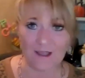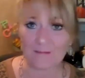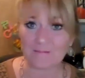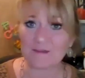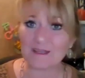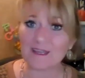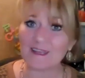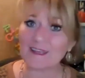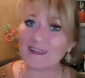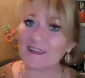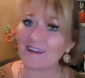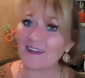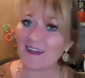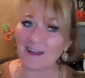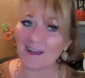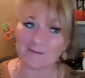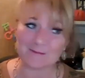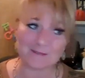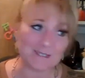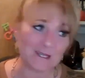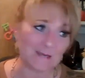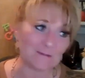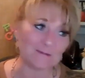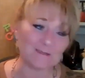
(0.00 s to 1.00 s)
company, I
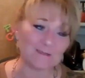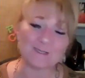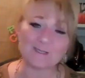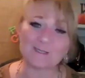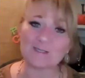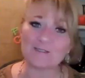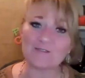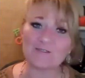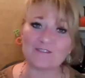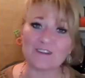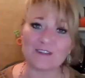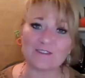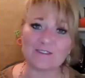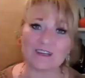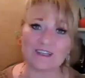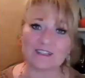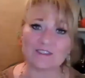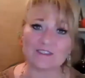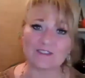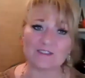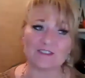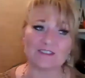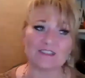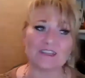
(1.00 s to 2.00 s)
was able to do
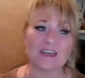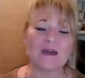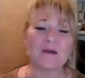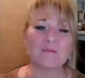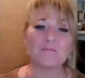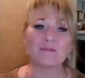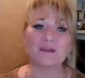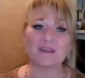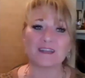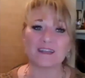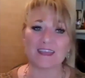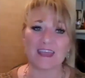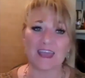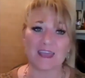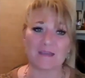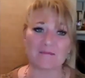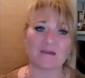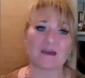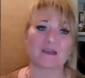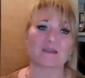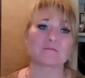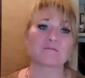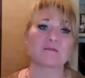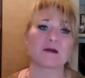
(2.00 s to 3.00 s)
fundraisers, but it came
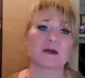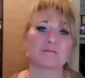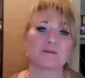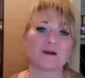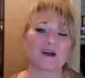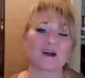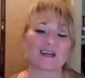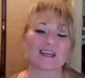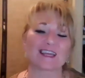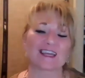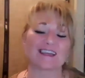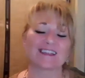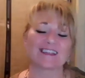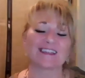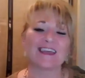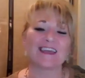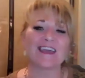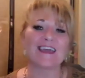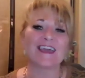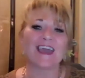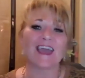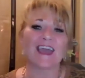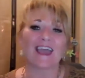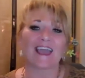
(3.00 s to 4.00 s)
out of my pocket.
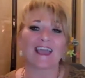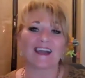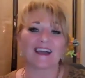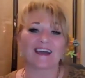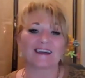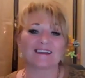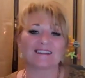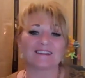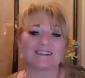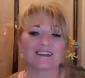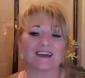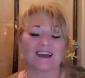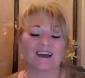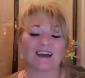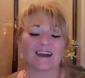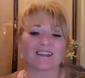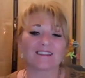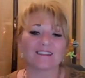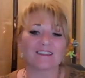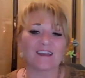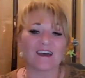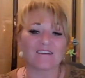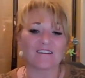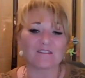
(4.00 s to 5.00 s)
And I
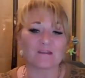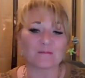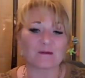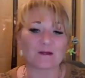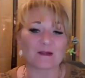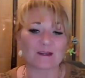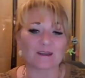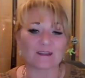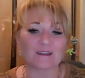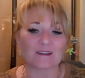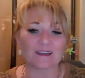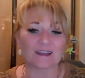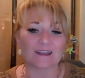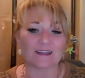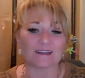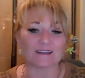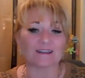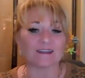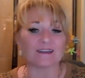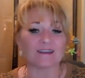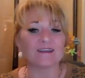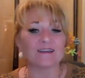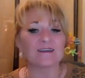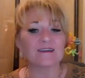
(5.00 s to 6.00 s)
love that
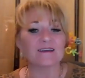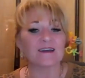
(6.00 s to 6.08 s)
Parkline